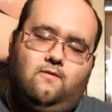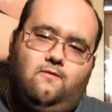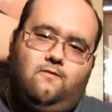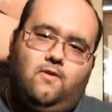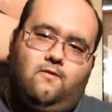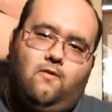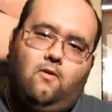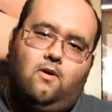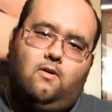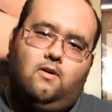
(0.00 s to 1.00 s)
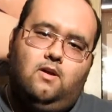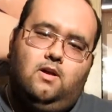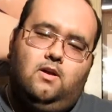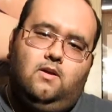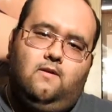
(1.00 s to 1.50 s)
and 4,
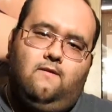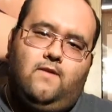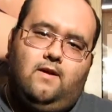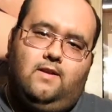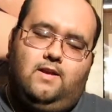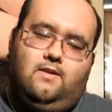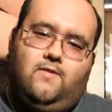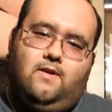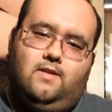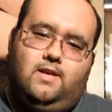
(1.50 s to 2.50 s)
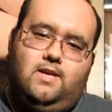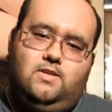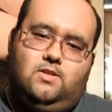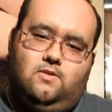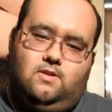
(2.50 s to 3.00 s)
fairly
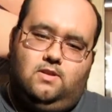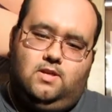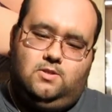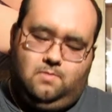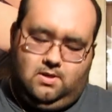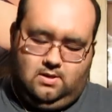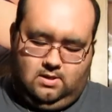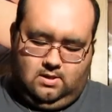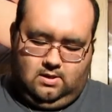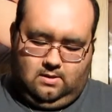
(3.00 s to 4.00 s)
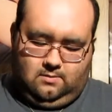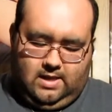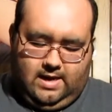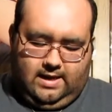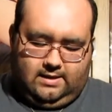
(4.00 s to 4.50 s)
easier than this, but I'm
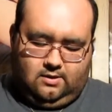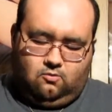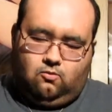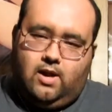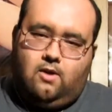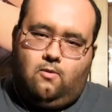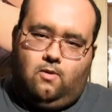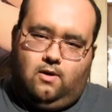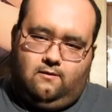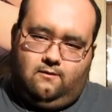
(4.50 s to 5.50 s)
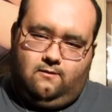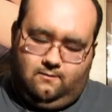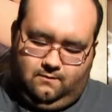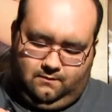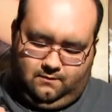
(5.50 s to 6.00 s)
glad I got the rare one
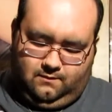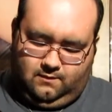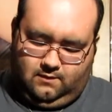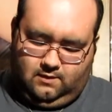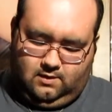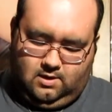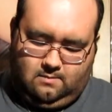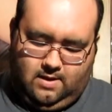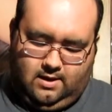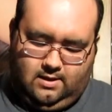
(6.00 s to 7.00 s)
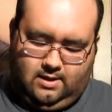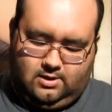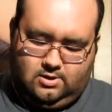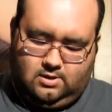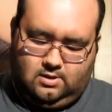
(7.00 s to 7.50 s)
in my
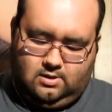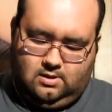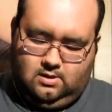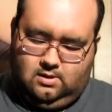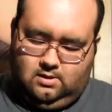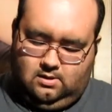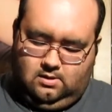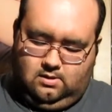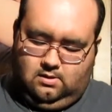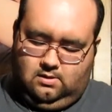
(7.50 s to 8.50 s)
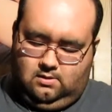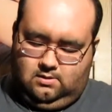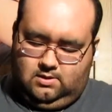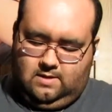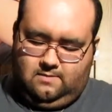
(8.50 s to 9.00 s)
collection.
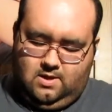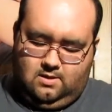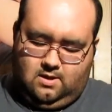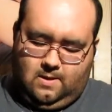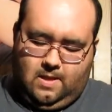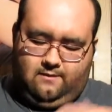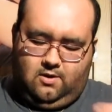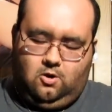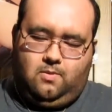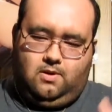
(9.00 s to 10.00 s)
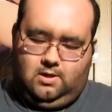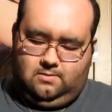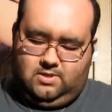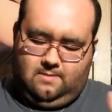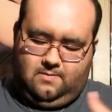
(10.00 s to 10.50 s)
Same thing there. I'm not even going to open it
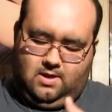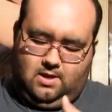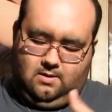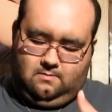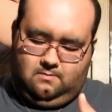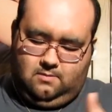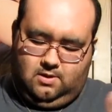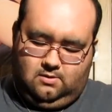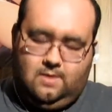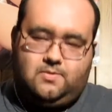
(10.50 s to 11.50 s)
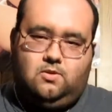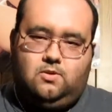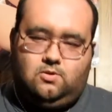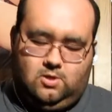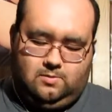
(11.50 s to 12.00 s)
up. Same thing. It's
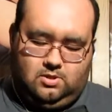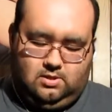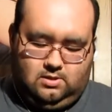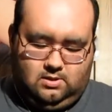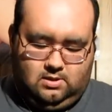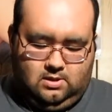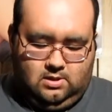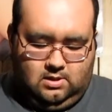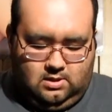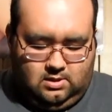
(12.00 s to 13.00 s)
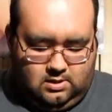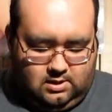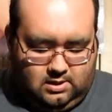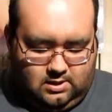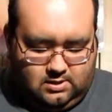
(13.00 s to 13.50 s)
episode description.
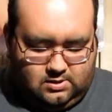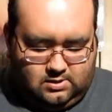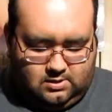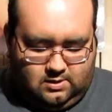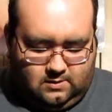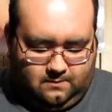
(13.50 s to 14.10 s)
Disc.